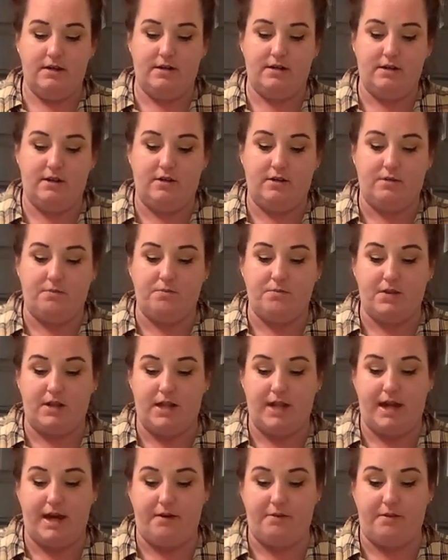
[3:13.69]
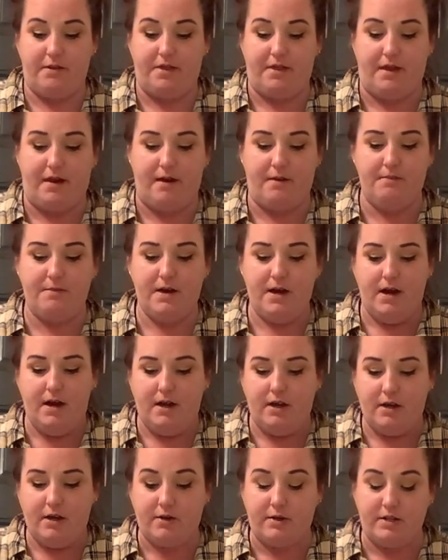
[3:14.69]
You can play with them.
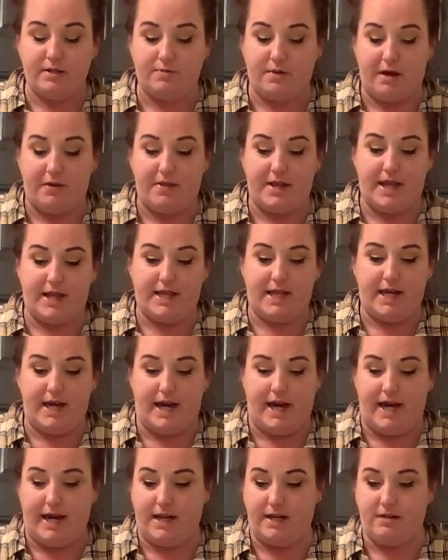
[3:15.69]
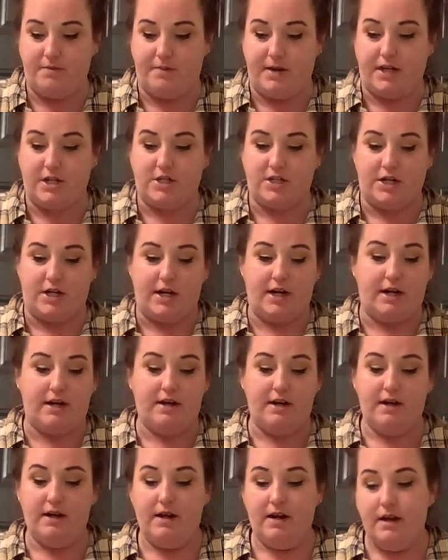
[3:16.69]
You can always play with it at the end to make sure
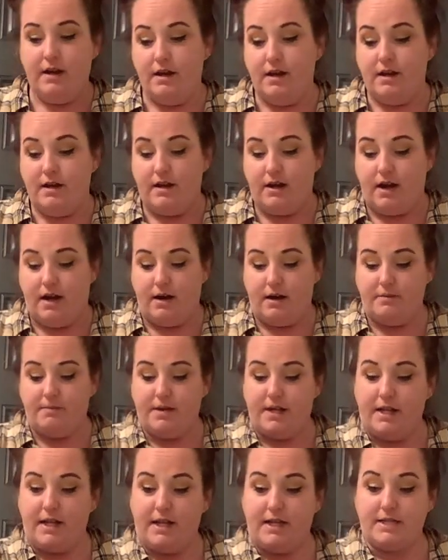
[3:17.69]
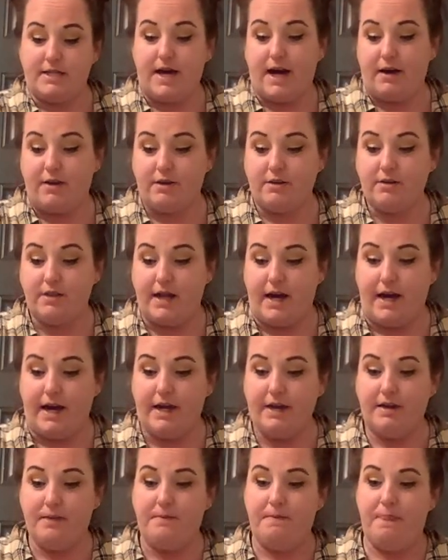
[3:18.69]
it is how you
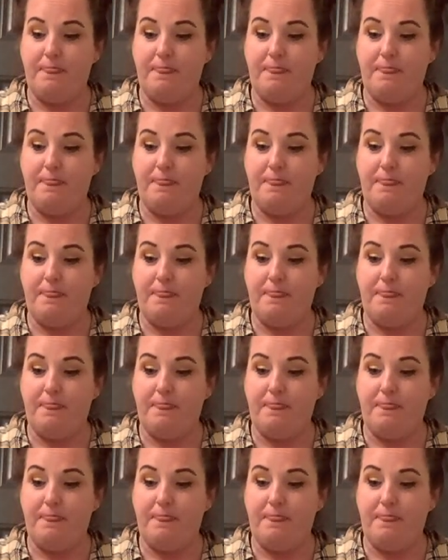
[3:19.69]
like.